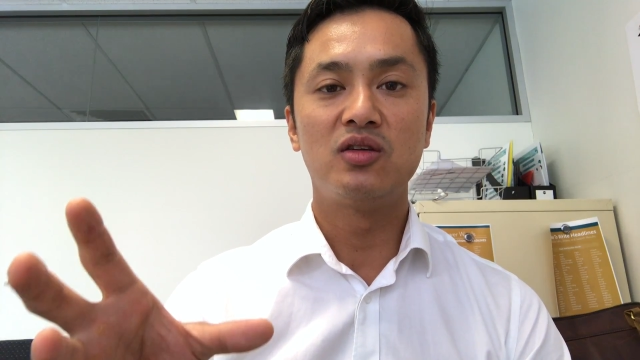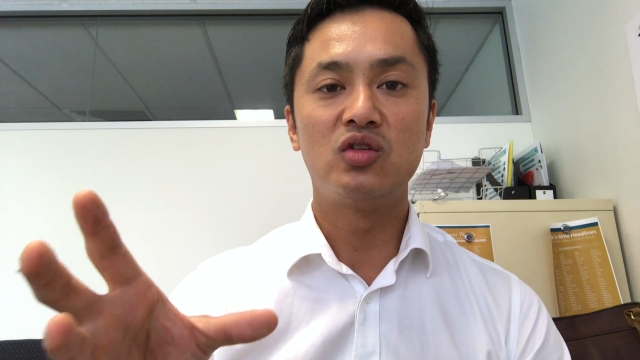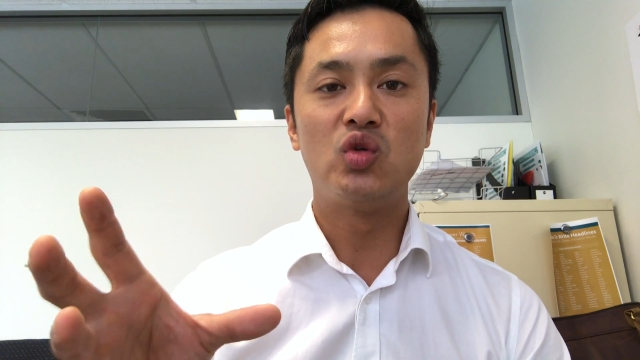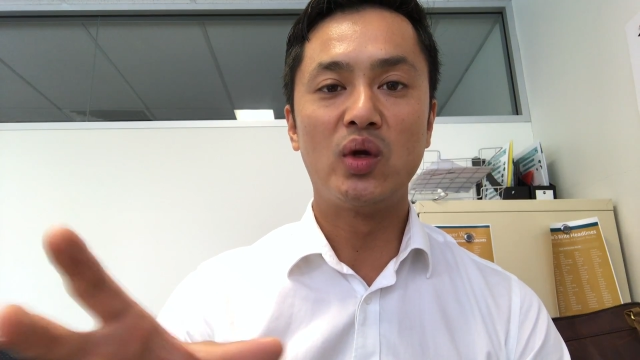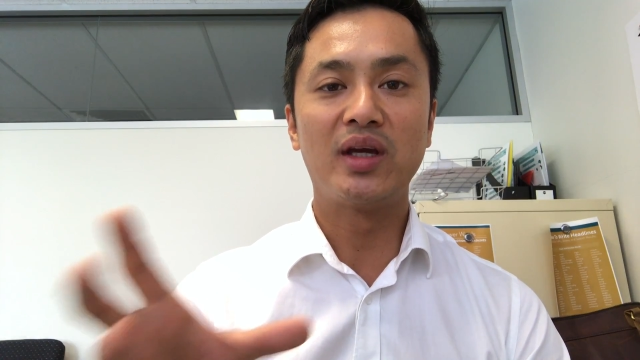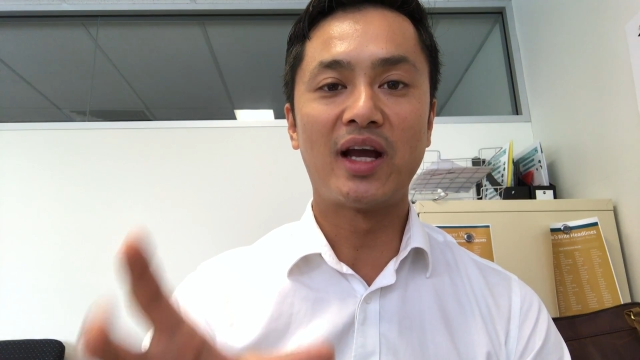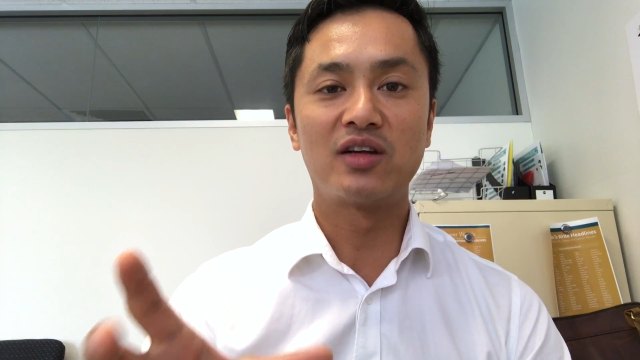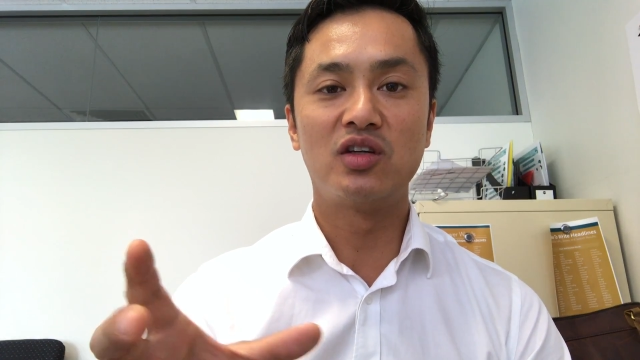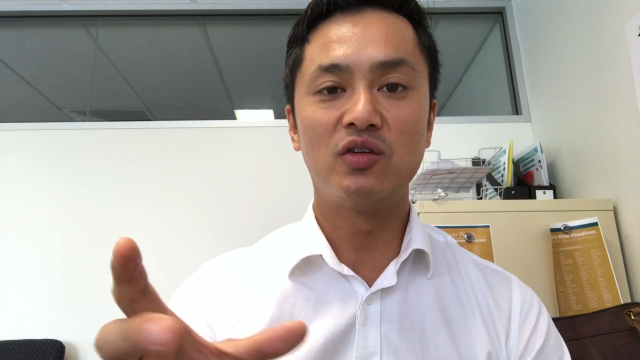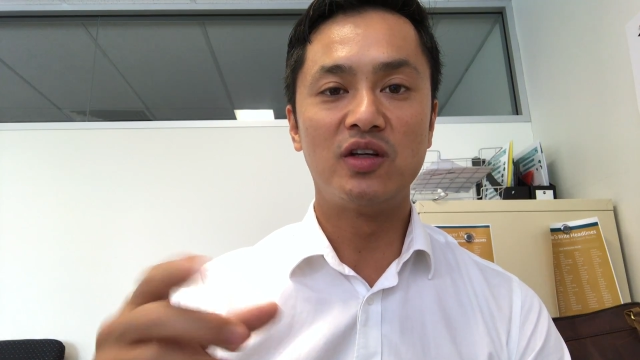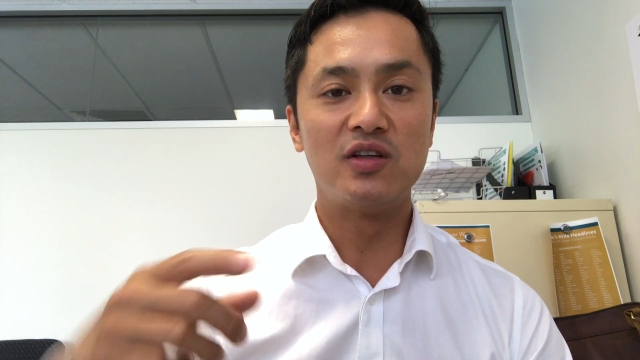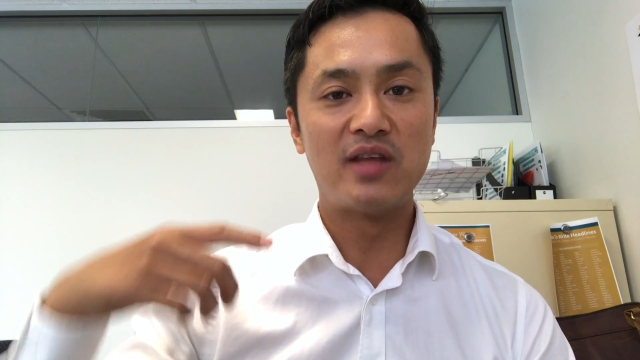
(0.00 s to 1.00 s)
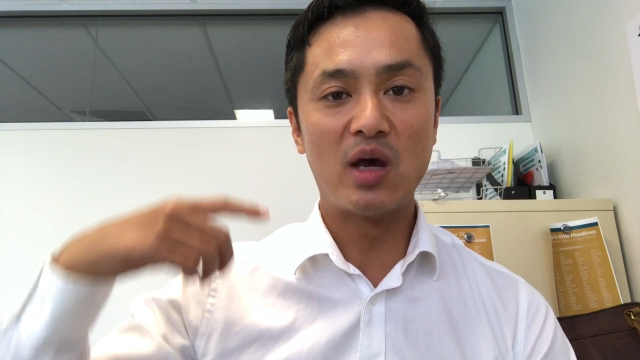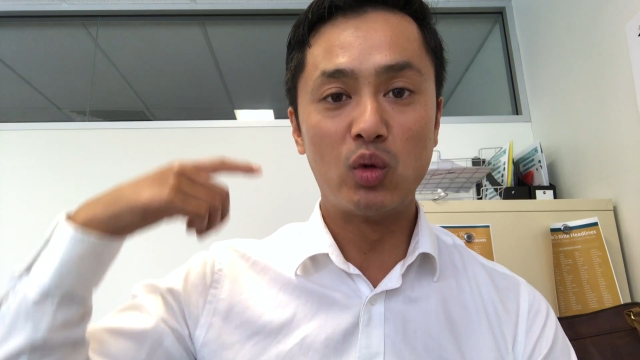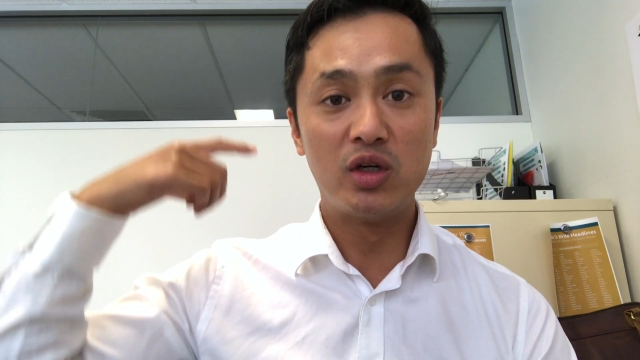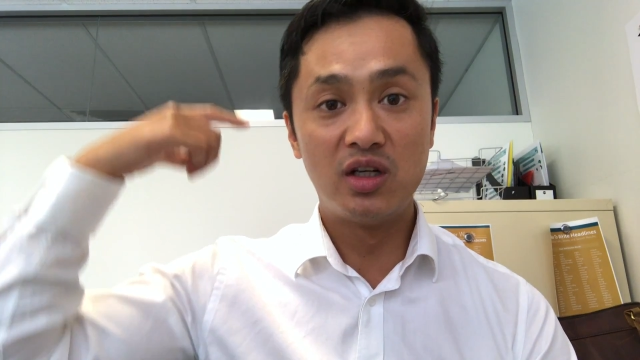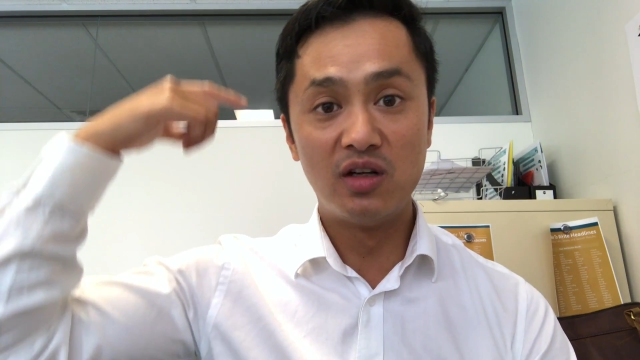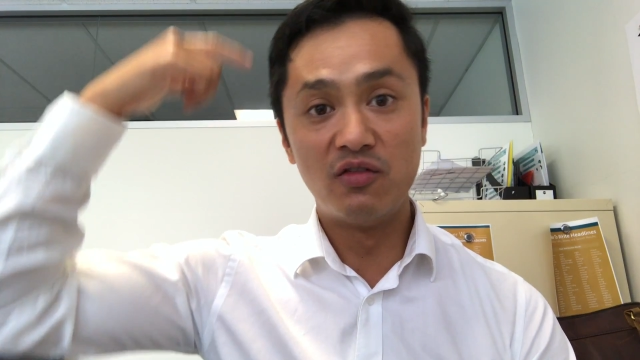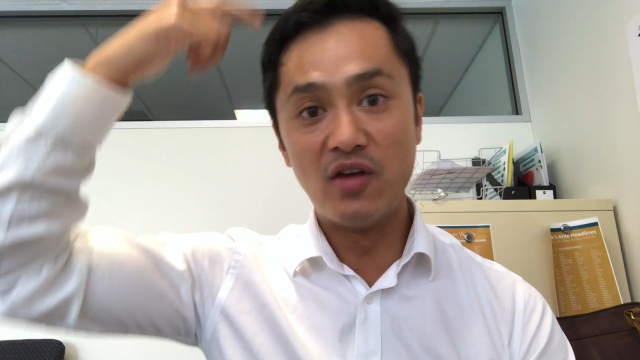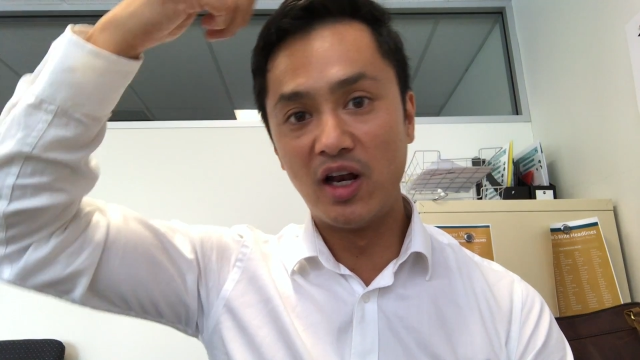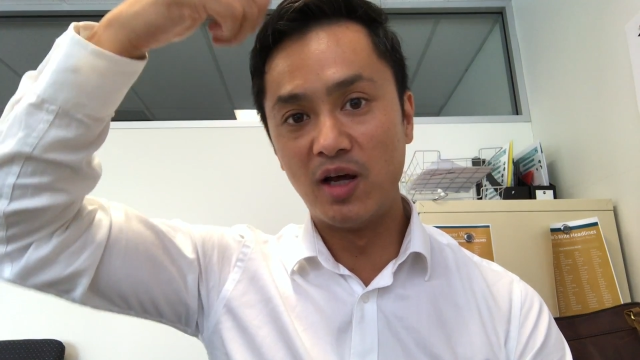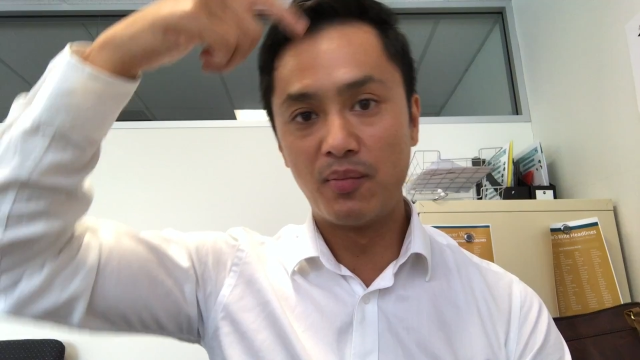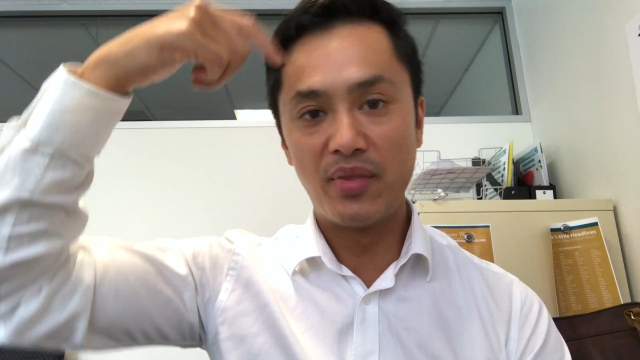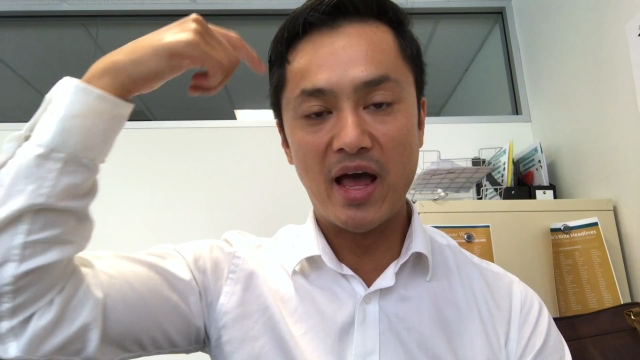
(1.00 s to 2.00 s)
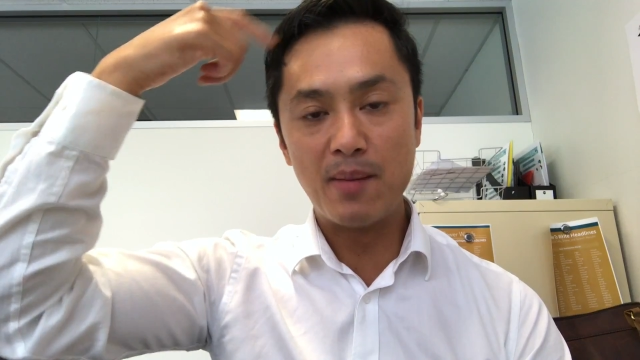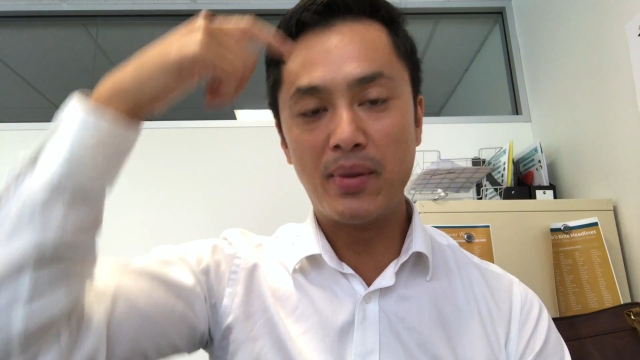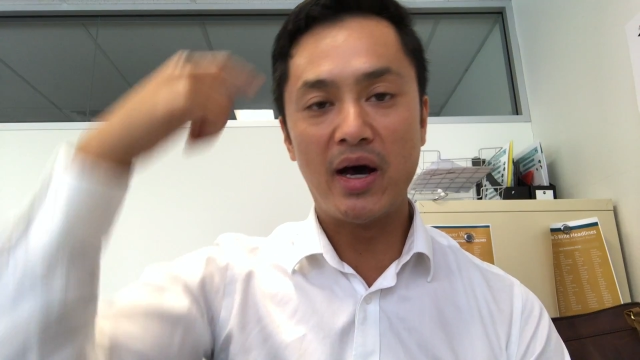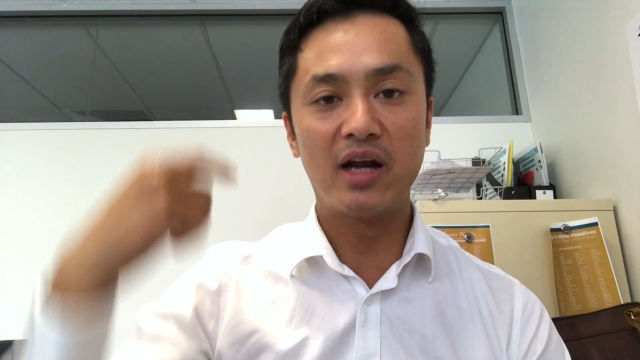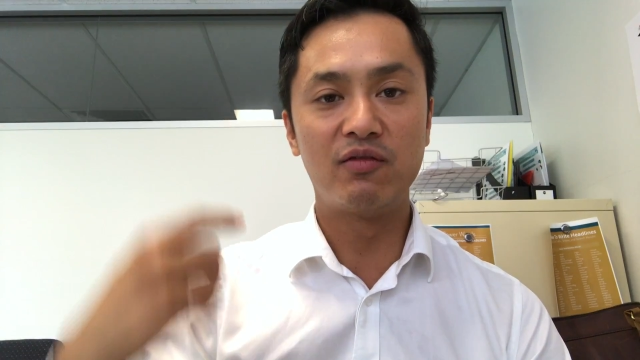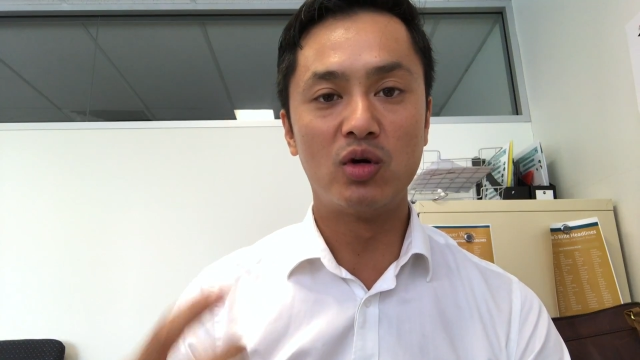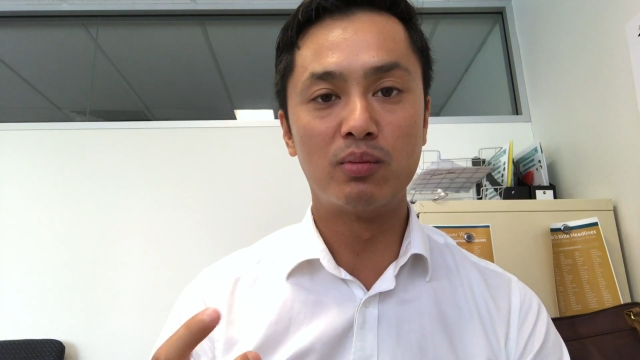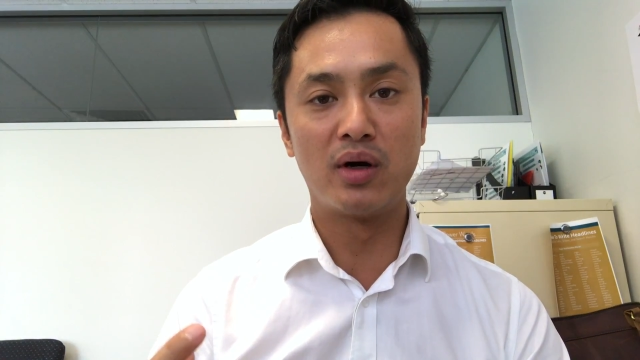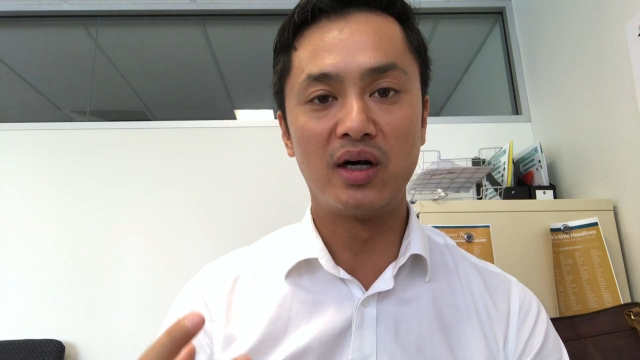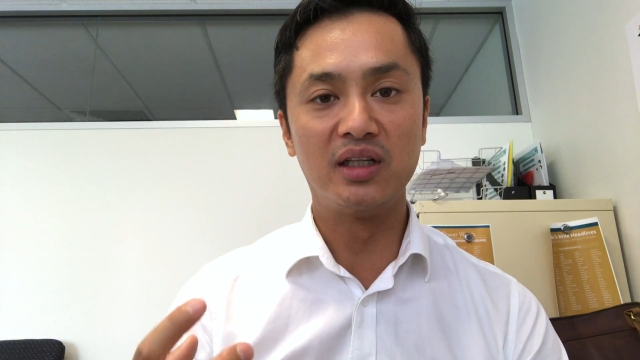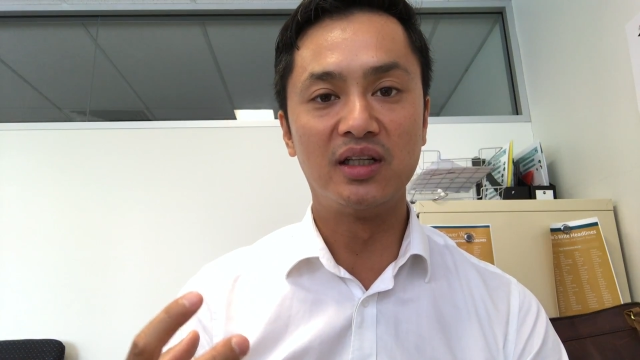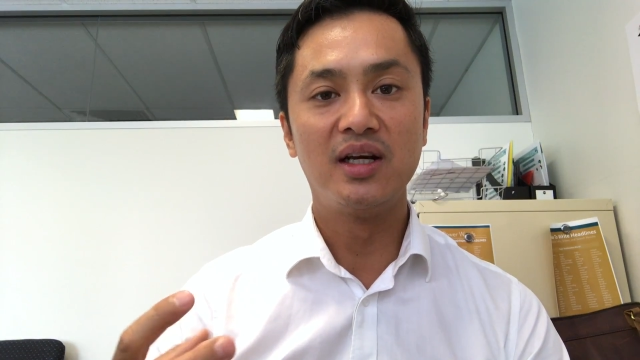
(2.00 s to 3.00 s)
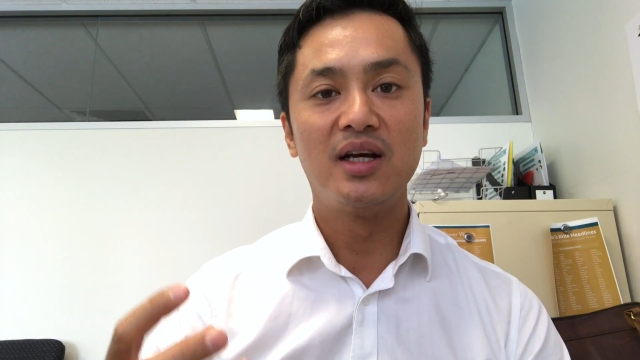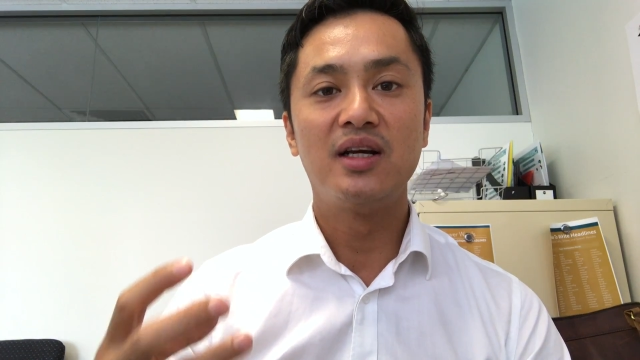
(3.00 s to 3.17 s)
doing activities that would develop that part of your brain,